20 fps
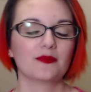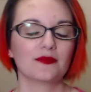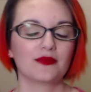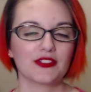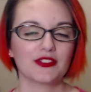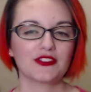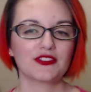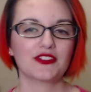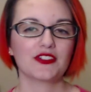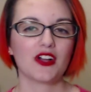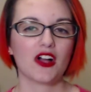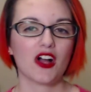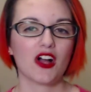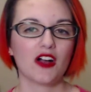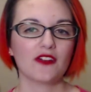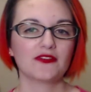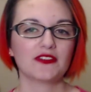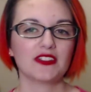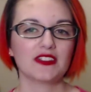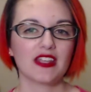Blizzard
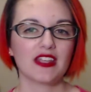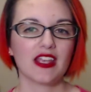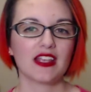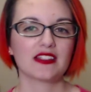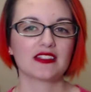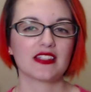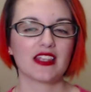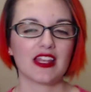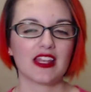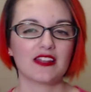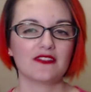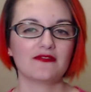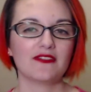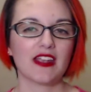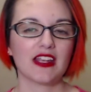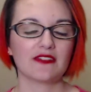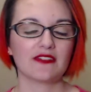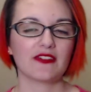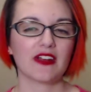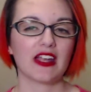often takes
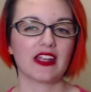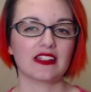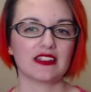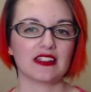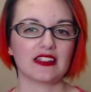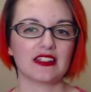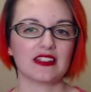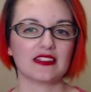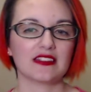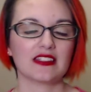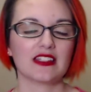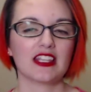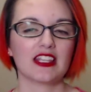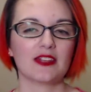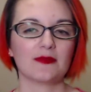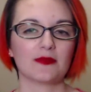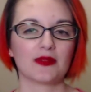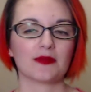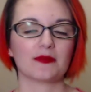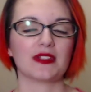innovative ideas and
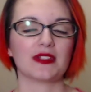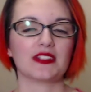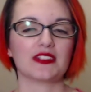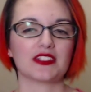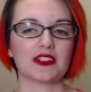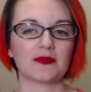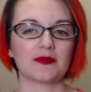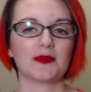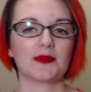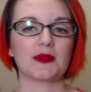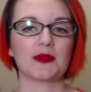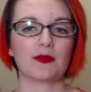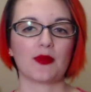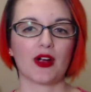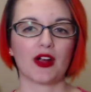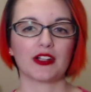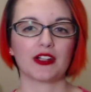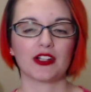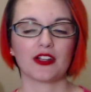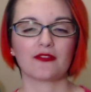implements them to be
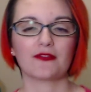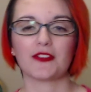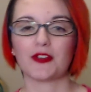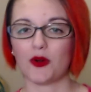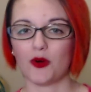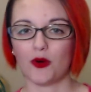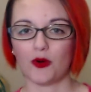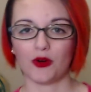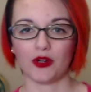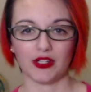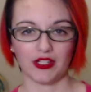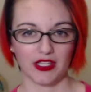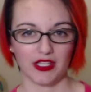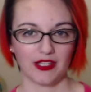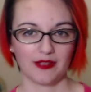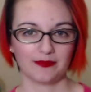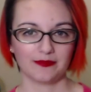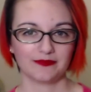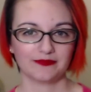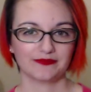part of the core
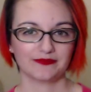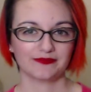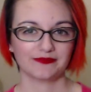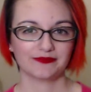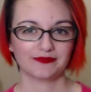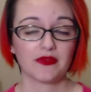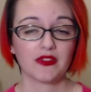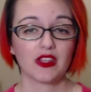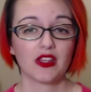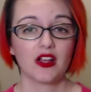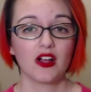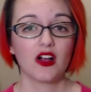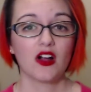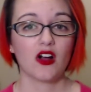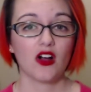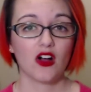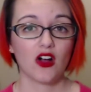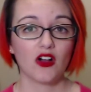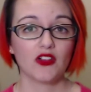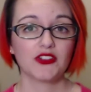game.
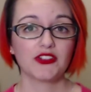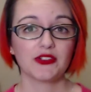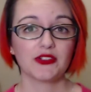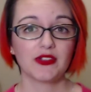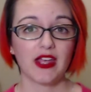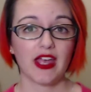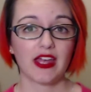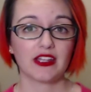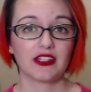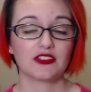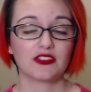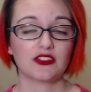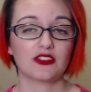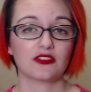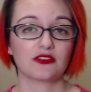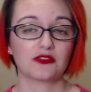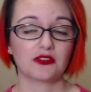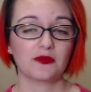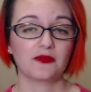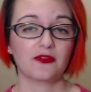Also added to
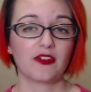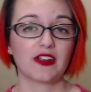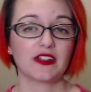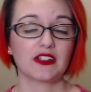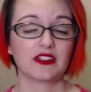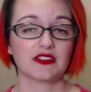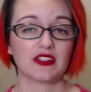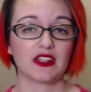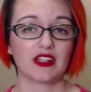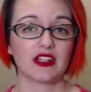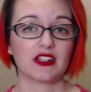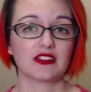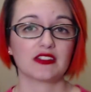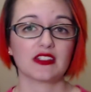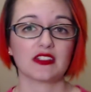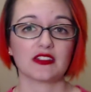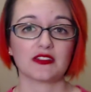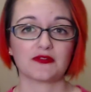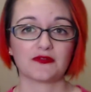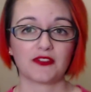the group finder settings
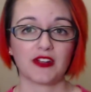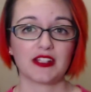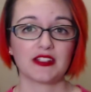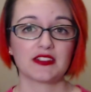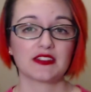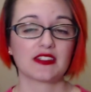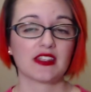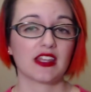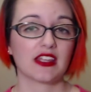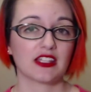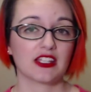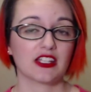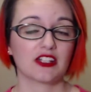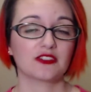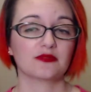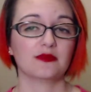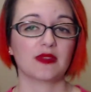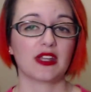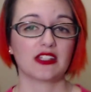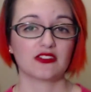is friends and
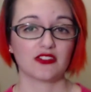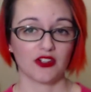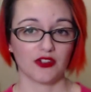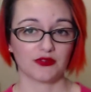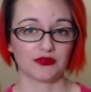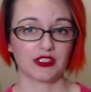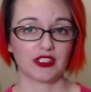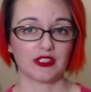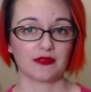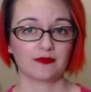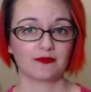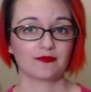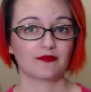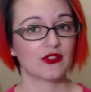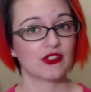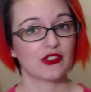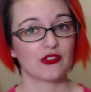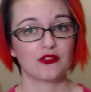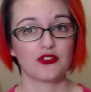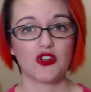guildmates only,
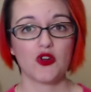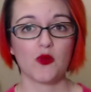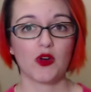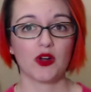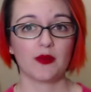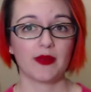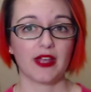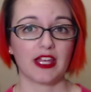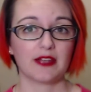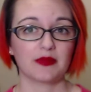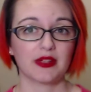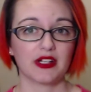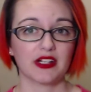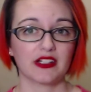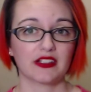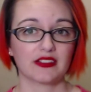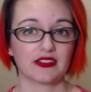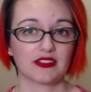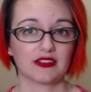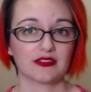so no more bad
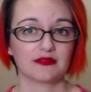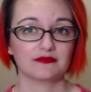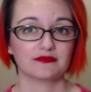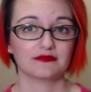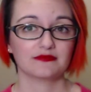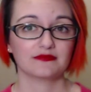pugs.